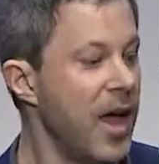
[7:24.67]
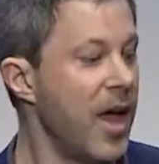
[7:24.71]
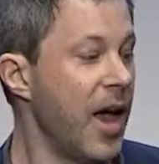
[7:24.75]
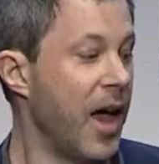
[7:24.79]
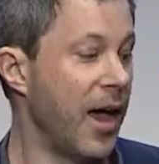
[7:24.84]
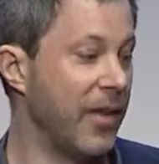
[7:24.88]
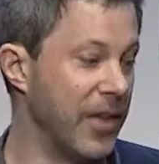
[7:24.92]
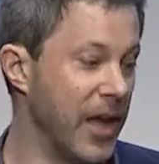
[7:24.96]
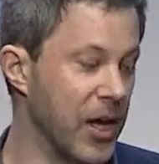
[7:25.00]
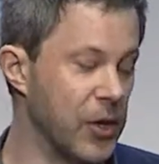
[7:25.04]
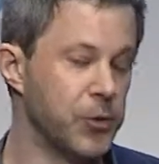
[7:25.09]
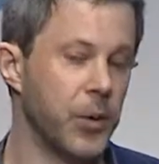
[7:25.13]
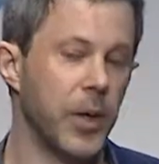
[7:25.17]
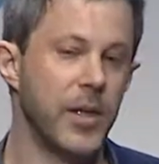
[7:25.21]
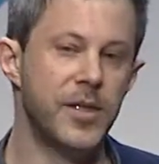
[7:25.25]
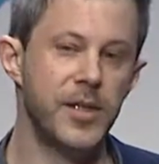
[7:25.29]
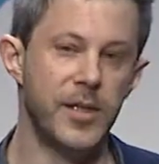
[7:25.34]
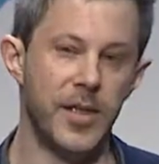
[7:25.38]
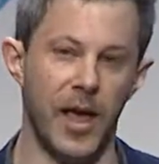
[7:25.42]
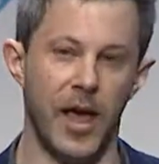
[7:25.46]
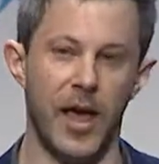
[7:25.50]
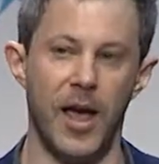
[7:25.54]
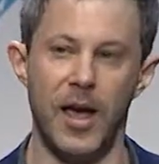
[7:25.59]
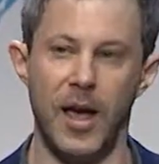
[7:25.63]
And that's why
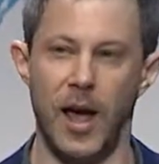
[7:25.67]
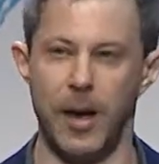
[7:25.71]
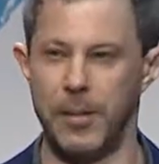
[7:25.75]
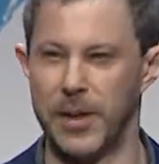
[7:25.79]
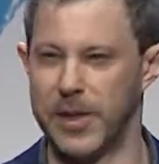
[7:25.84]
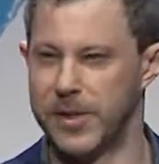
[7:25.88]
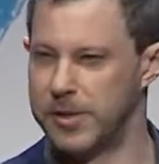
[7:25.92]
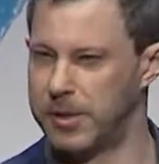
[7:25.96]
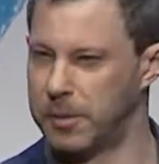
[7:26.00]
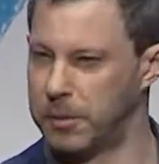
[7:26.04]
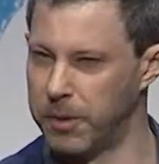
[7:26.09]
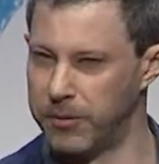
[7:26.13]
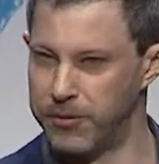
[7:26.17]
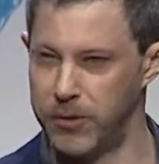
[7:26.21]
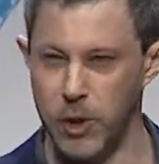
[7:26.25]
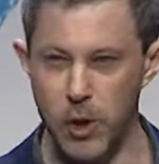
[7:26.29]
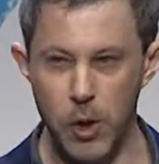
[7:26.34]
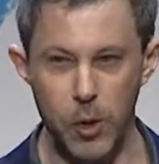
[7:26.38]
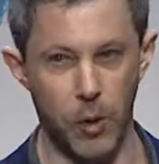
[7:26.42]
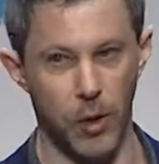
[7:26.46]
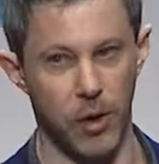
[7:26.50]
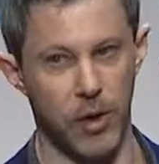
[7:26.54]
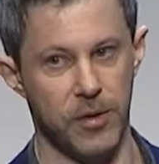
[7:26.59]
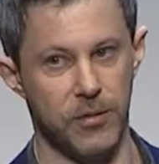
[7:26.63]
today, I bet some of
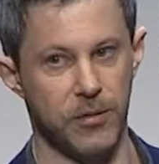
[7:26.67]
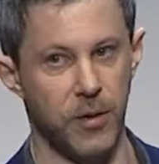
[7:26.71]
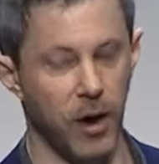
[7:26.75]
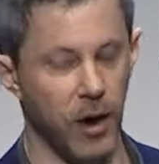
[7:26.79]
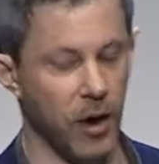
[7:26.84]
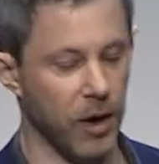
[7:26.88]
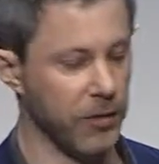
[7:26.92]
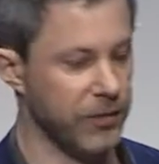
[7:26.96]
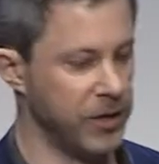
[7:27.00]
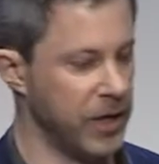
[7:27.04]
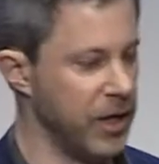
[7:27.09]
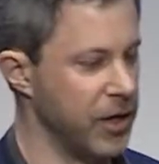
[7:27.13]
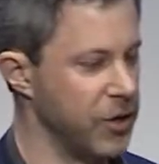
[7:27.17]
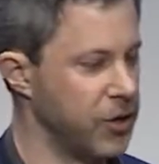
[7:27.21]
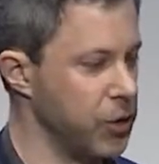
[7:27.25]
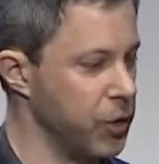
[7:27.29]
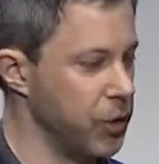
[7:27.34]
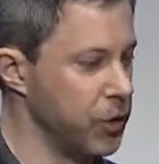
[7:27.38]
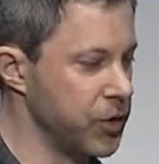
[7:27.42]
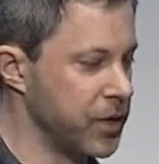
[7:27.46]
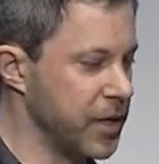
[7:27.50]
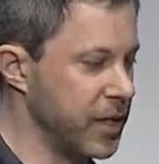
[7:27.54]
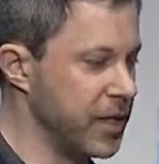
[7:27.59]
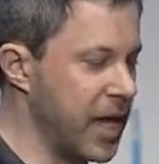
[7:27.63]
you are involved in
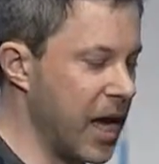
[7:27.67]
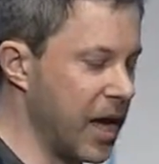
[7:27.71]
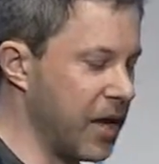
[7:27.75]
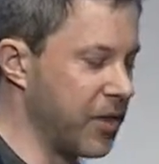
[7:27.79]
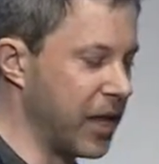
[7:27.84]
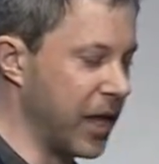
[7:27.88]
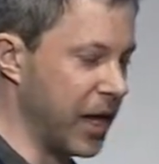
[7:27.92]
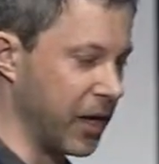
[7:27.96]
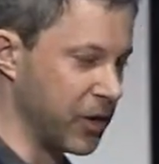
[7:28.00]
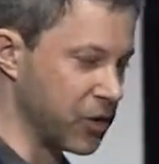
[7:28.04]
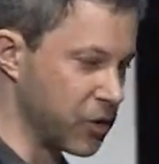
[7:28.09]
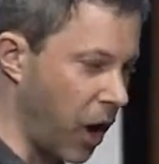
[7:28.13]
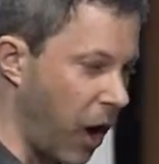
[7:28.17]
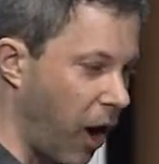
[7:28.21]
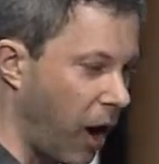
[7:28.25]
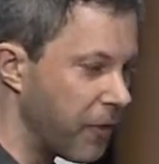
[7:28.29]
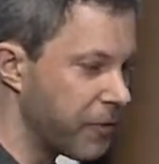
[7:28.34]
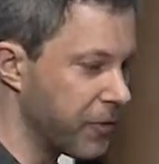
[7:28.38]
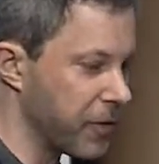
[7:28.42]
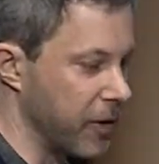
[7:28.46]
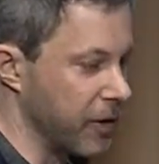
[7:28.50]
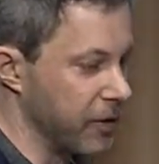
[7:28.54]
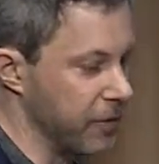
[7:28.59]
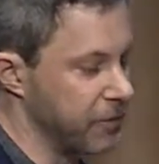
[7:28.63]
issues to take things
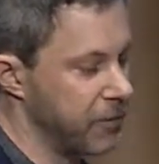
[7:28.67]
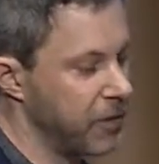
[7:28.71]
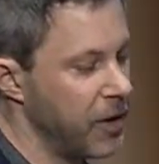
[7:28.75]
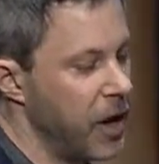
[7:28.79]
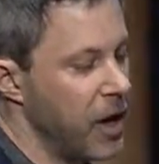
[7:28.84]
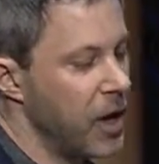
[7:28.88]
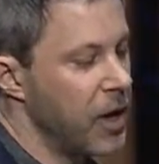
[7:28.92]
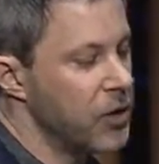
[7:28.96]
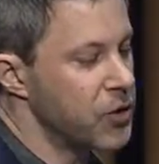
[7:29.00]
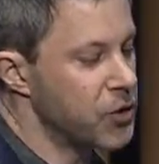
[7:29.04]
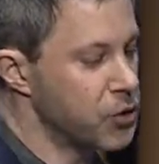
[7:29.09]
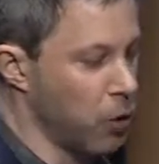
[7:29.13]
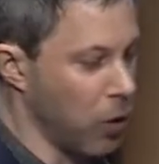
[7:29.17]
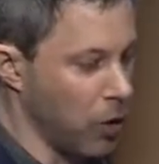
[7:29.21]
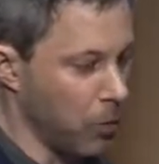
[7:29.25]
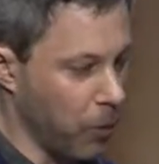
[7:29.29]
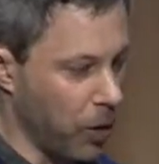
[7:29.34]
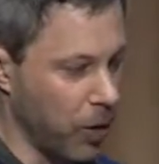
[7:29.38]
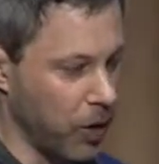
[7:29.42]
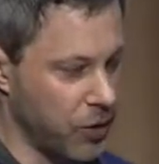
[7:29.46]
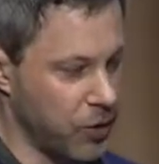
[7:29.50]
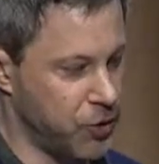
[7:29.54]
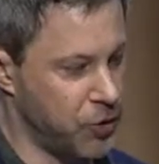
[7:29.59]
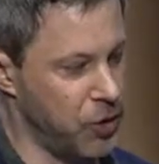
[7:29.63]
off of
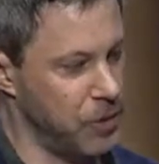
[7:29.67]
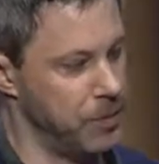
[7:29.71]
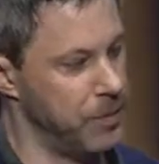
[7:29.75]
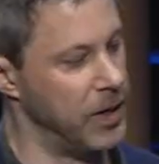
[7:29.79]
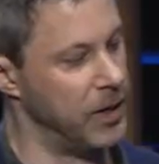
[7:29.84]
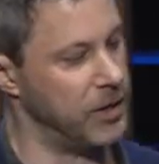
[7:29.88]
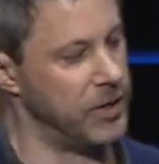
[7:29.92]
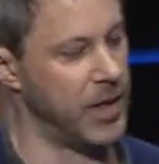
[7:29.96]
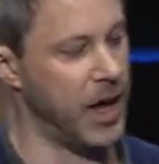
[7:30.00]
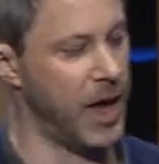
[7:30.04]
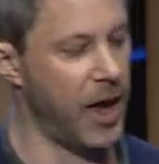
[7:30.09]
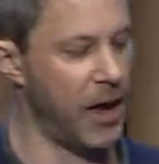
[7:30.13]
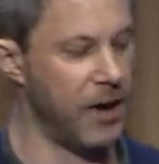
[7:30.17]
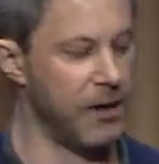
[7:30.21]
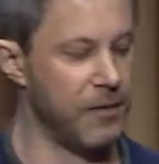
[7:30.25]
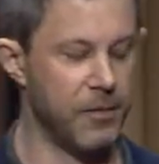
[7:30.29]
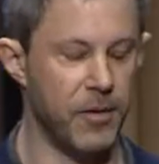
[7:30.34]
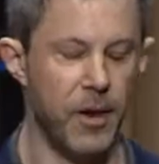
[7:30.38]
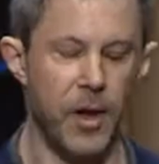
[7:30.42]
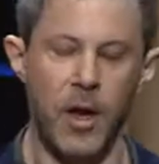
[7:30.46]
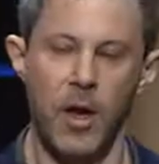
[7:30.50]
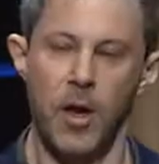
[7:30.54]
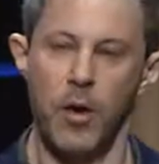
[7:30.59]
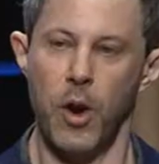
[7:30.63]
stormwater treatment, to
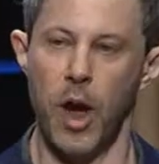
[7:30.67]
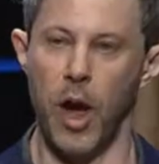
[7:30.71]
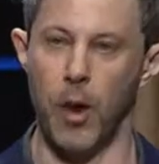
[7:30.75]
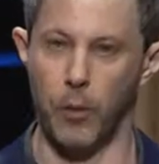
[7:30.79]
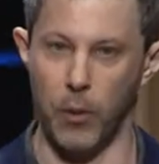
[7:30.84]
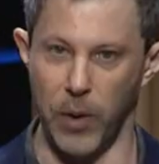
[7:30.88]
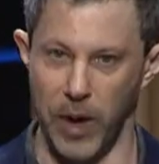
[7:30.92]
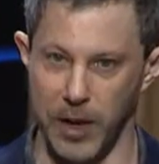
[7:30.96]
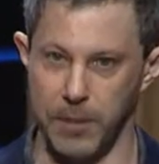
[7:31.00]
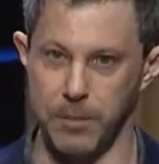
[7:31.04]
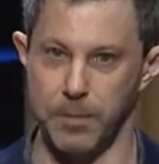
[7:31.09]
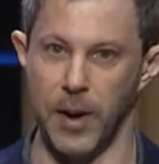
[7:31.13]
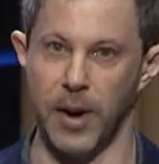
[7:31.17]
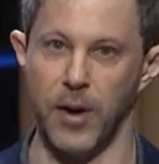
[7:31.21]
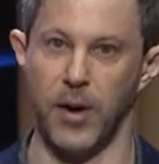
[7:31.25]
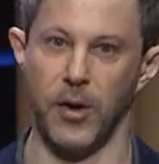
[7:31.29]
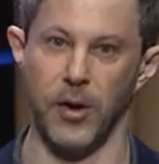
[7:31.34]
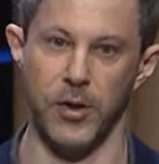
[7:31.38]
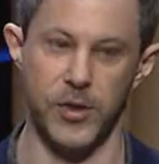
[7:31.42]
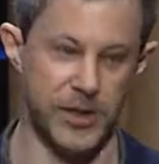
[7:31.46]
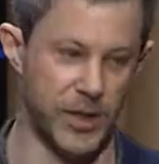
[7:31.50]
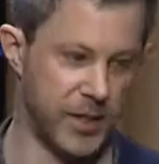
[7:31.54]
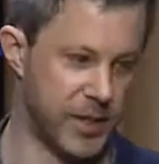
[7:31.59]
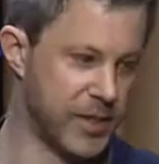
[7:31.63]
have rain
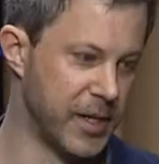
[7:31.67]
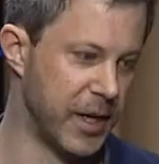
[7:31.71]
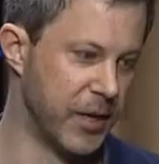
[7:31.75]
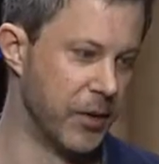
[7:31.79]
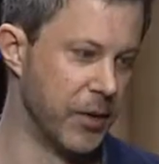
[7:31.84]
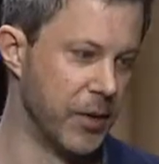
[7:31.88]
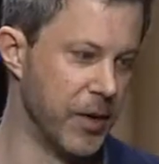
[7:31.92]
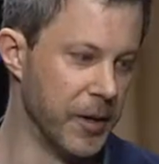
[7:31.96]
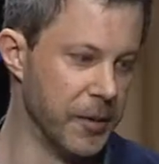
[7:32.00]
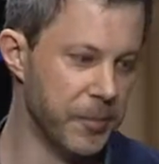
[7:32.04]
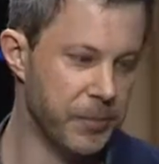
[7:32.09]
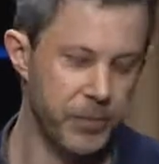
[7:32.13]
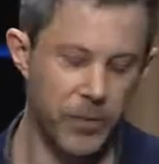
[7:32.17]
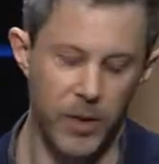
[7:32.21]
barrels, et cetera.